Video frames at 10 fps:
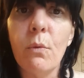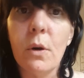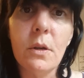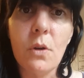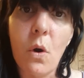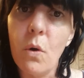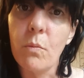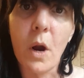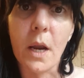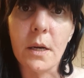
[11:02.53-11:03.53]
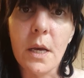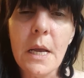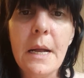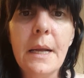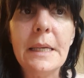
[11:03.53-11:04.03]
we're in the home run.
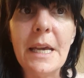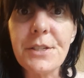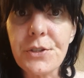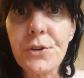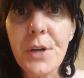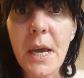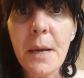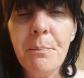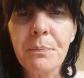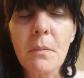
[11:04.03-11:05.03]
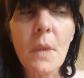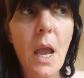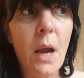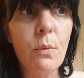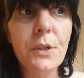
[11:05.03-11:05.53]
Yesterday,
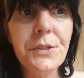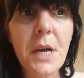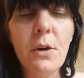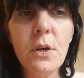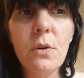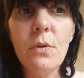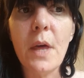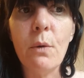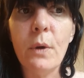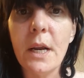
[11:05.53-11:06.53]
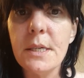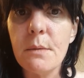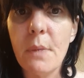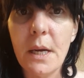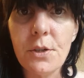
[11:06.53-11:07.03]
I will tell you that when I
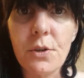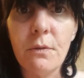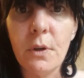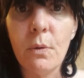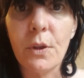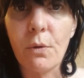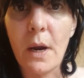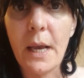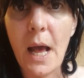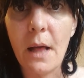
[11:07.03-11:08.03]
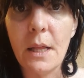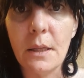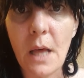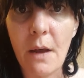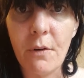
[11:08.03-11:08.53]
did my interview with Greg
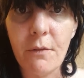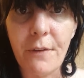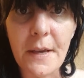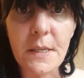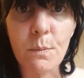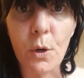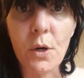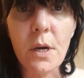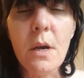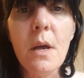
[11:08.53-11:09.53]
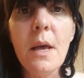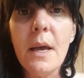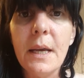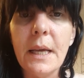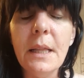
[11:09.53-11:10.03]
Hallett live on Facebook,
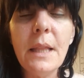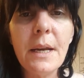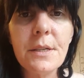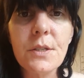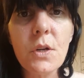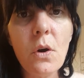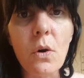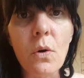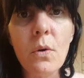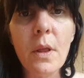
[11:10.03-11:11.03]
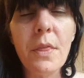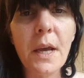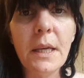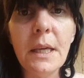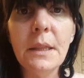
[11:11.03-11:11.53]
he let us know
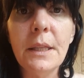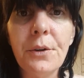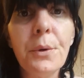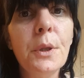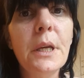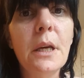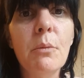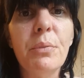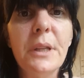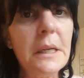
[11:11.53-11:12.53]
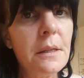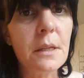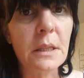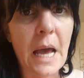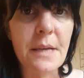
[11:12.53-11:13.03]
that he literally completed
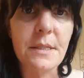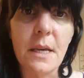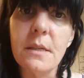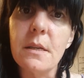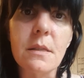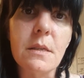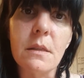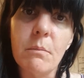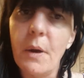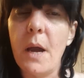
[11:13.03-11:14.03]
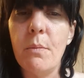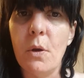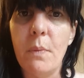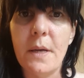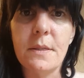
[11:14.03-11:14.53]
the last sentence in the
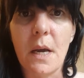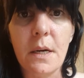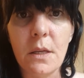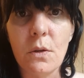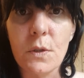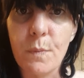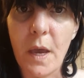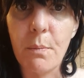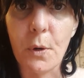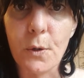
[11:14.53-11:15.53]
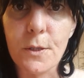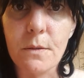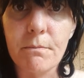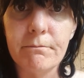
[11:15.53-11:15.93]
Bible by signing those papers.